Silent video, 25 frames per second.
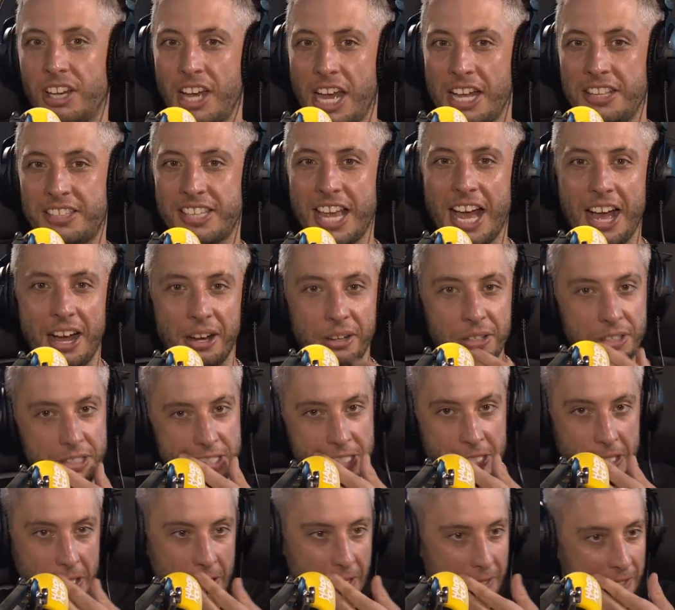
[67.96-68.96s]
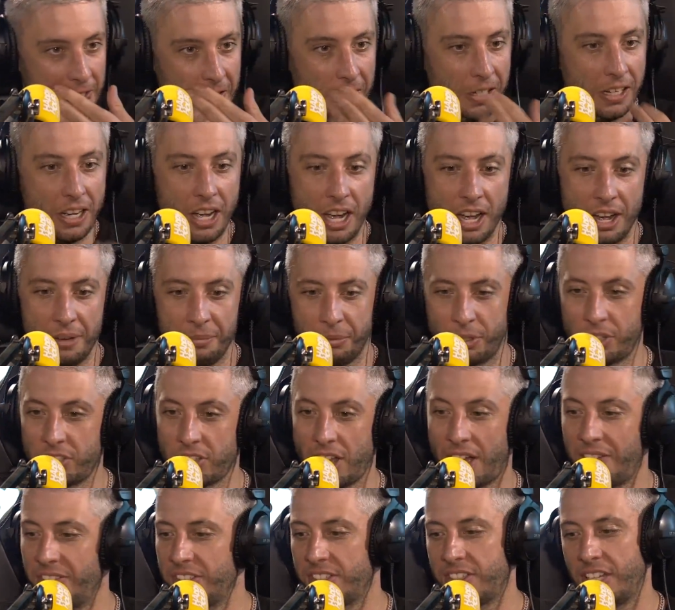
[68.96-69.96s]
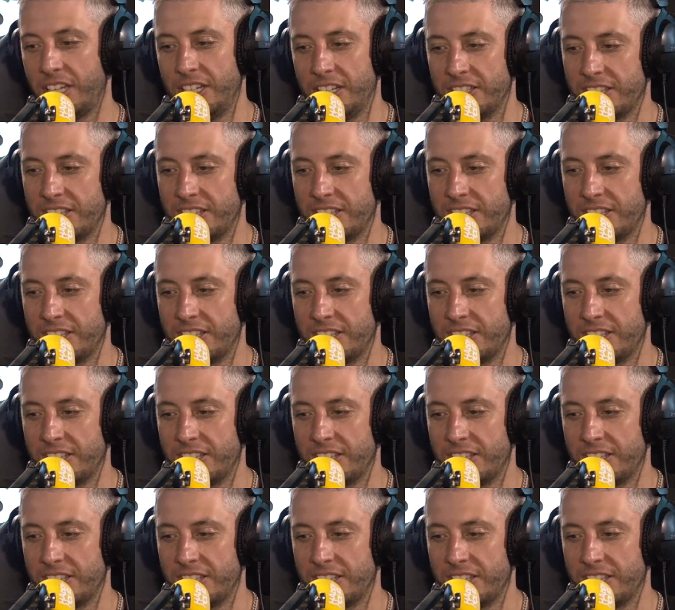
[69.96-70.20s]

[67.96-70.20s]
Ed's house because I haven't seen his